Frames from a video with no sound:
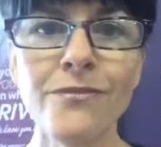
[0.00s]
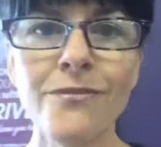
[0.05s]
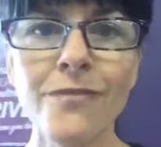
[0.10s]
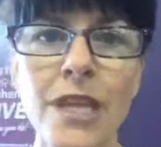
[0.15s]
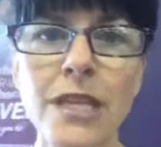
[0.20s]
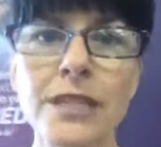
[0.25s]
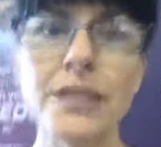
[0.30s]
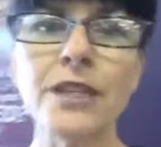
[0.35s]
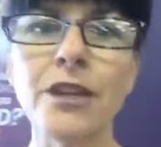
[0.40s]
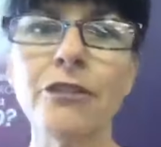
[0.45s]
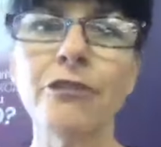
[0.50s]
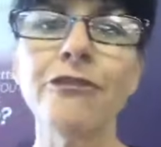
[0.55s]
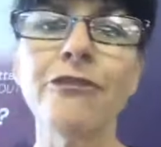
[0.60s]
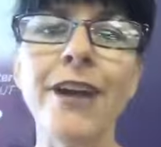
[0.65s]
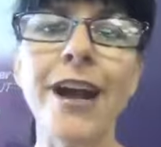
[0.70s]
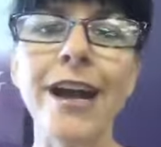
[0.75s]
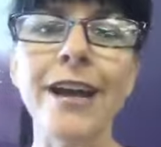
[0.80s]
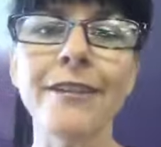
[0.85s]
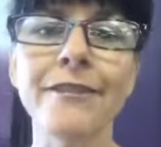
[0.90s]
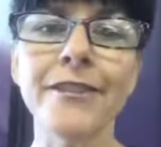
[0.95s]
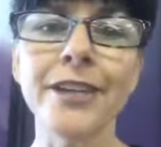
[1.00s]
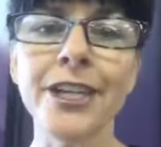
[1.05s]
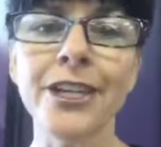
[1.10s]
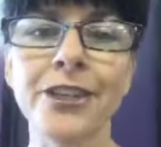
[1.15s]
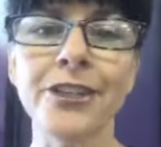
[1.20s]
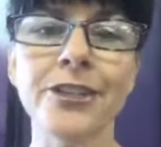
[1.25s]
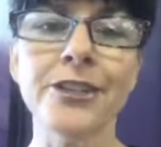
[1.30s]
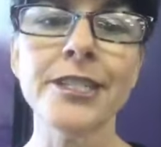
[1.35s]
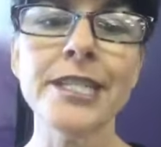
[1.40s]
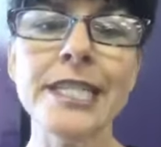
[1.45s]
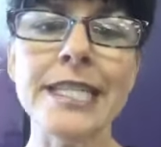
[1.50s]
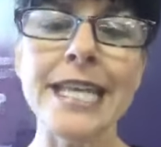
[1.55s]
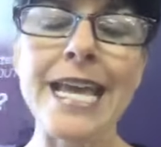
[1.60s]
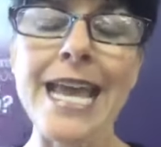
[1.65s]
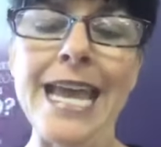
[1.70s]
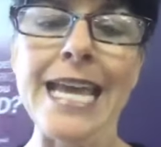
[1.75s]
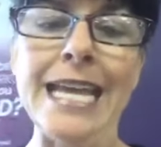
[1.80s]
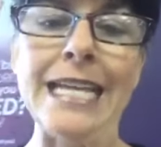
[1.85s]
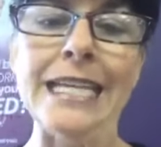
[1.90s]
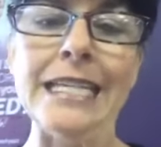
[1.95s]
So 5 years,
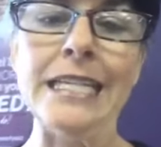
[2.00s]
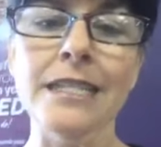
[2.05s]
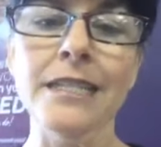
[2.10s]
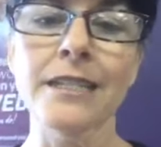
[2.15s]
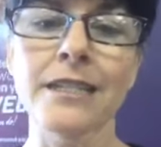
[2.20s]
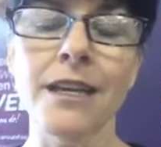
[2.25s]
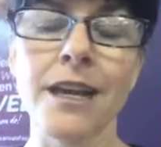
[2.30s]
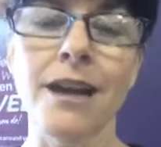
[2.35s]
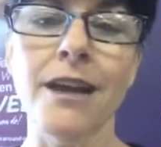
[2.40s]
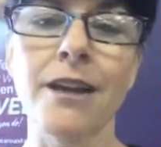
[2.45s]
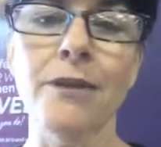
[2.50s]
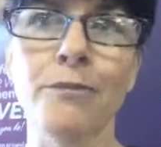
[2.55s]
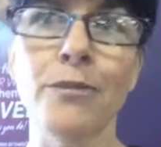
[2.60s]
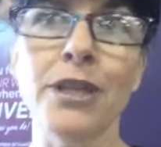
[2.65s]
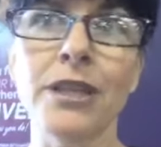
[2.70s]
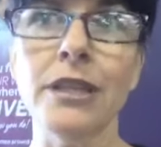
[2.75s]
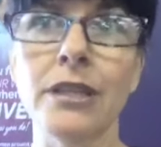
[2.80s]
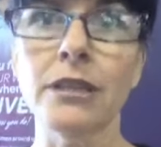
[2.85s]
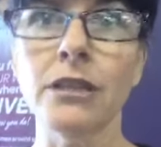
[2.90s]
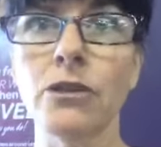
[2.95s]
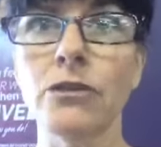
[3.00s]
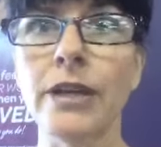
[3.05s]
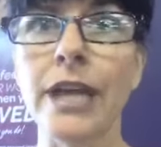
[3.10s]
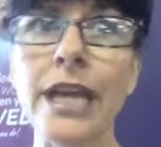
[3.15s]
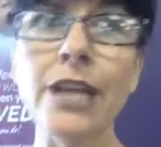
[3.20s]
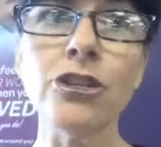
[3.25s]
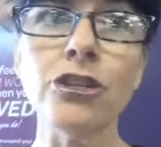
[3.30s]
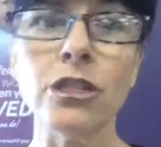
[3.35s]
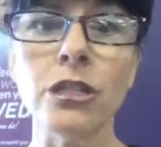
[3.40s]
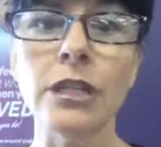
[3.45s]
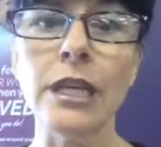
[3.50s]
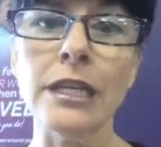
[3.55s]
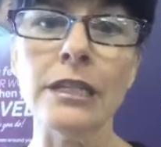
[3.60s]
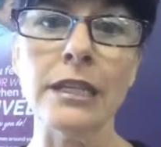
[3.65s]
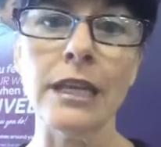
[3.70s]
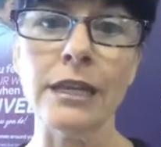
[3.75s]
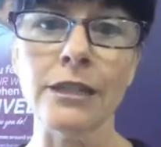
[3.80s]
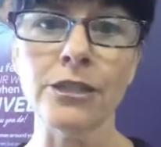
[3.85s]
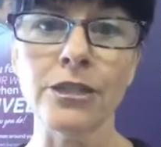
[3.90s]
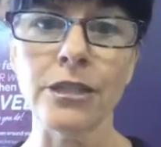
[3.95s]
and but the location has
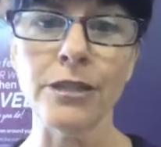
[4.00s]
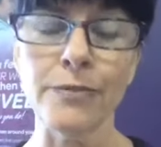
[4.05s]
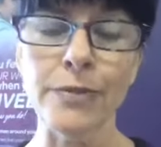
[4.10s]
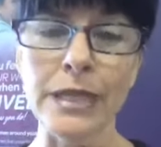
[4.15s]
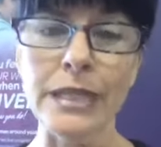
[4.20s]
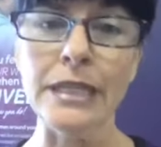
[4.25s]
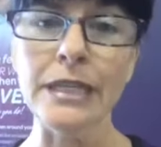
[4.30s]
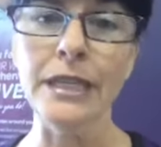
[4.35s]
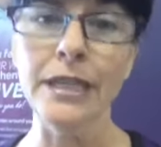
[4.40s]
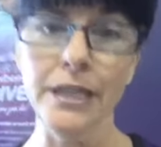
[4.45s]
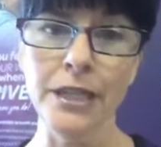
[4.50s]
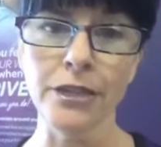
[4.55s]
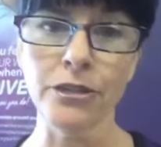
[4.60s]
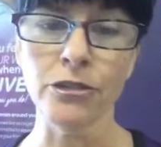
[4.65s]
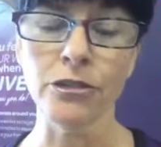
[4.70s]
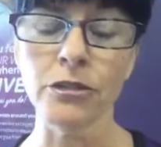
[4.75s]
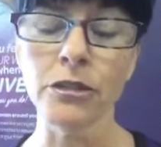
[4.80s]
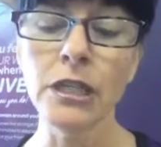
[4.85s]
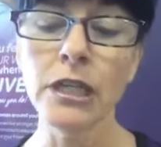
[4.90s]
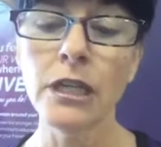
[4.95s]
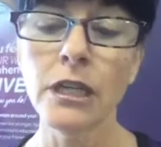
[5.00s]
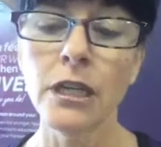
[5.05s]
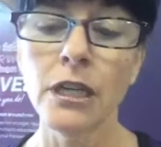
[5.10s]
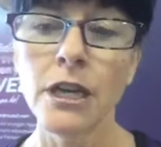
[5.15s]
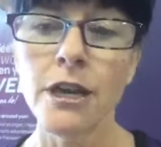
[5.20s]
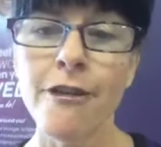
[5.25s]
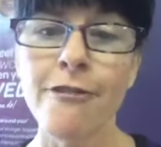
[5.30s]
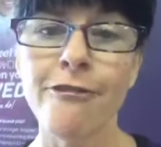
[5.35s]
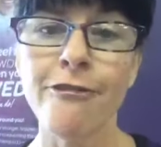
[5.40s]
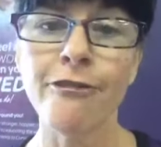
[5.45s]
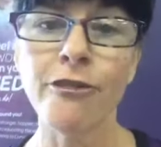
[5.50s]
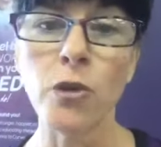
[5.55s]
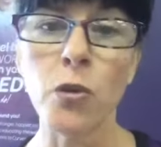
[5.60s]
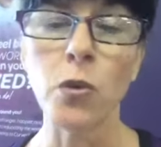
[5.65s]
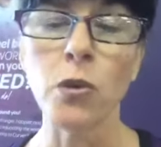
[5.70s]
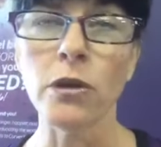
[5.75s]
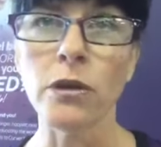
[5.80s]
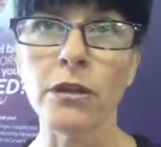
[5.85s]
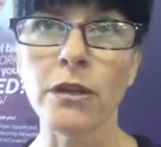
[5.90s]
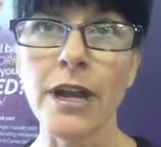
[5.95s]
actually been here
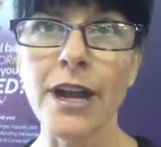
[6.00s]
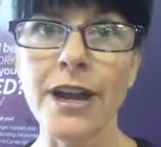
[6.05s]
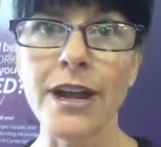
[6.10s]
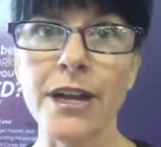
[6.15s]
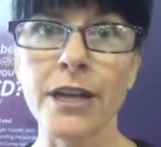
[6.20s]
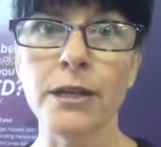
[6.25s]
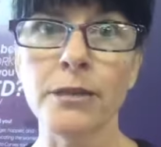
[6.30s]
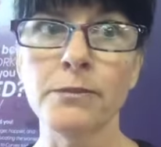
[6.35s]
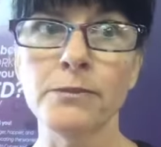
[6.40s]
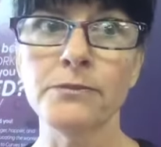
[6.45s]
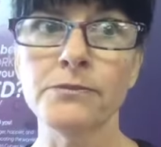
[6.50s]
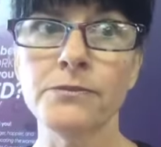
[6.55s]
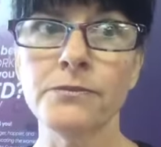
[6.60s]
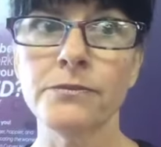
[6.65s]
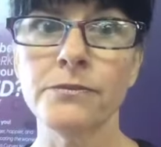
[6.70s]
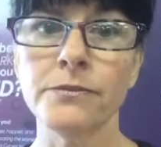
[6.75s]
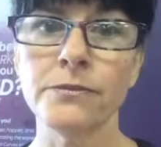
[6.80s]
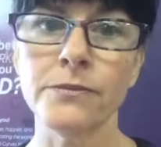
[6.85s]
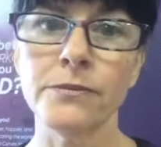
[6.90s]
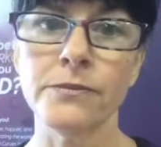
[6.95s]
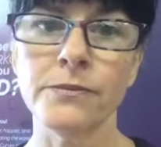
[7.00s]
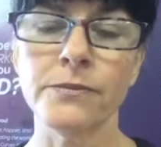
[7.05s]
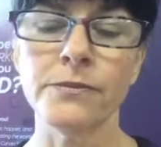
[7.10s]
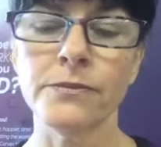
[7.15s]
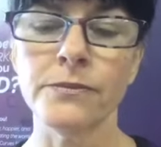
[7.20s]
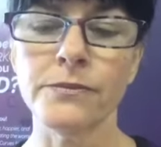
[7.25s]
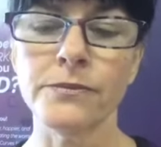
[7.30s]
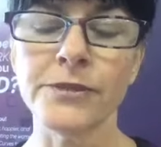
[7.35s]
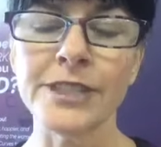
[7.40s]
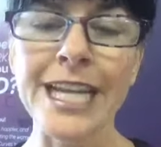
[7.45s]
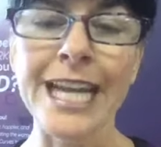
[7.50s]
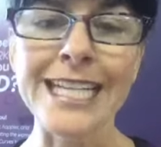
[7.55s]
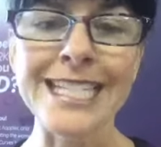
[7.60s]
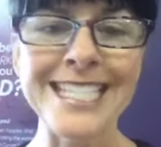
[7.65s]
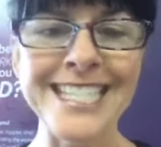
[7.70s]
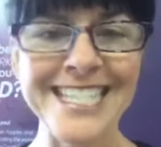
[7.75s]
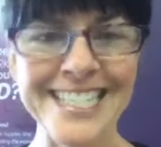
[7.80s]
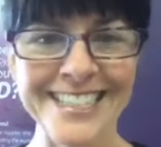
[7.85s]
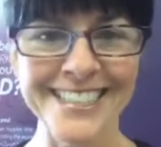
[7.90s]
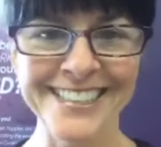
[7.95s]
for
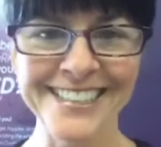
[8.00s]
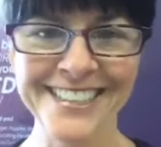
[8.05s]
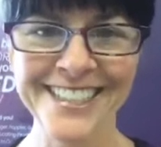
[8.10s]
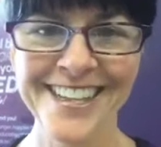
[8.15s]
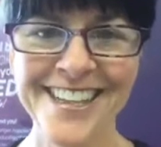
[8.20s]
19.